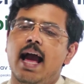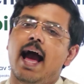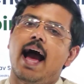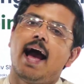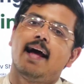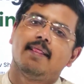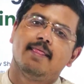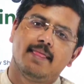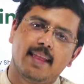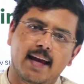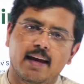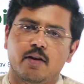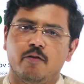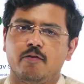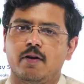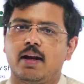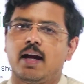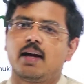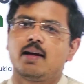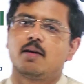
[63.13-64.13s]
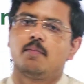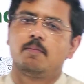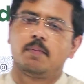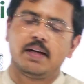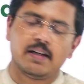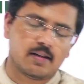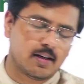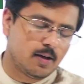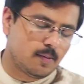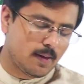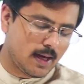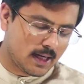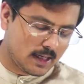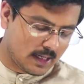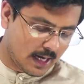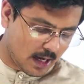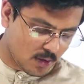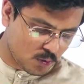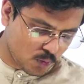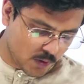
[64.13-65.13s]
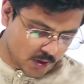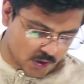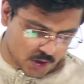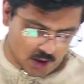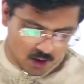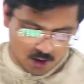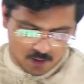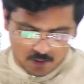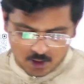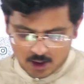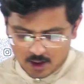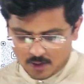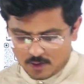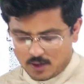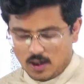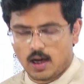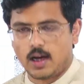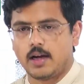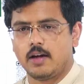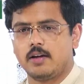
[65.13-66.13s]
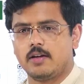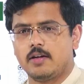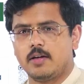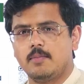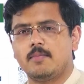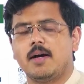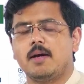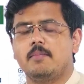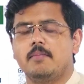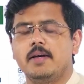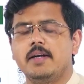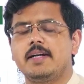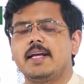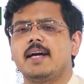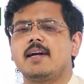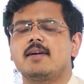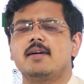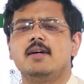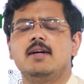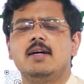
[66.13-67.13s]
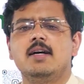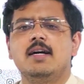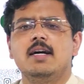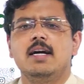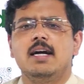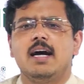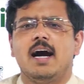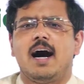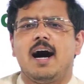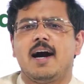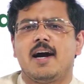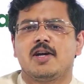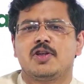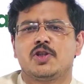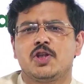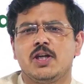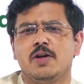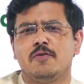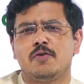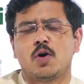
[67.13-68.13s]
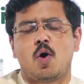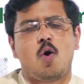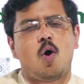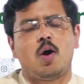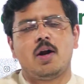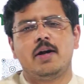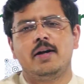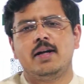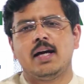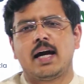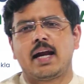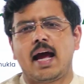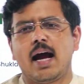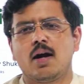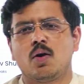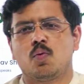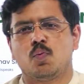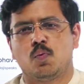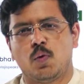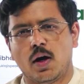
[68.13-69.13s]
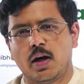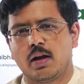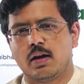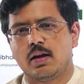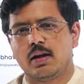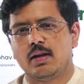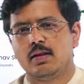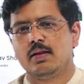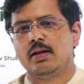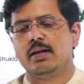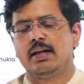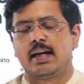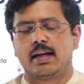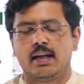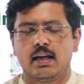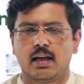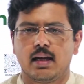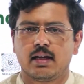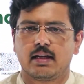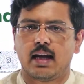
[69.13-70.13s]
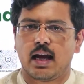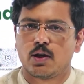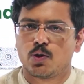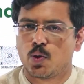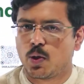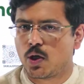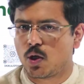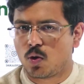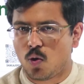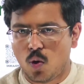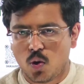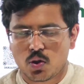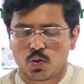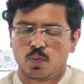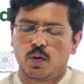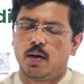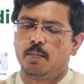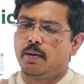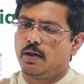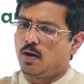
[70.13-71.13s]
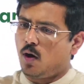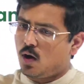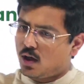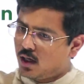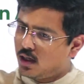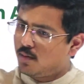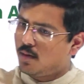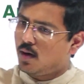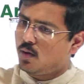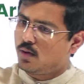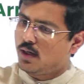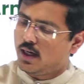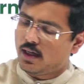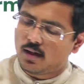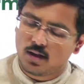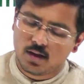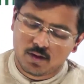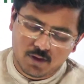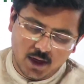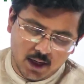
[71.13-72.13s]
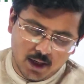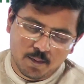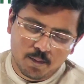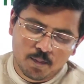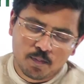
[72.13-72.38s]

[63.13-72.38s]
And then when I completed my graduation, I did my B.Tech, I achieved All India Rank 1 in the technical graduate course. We'll be talking about it. Fine.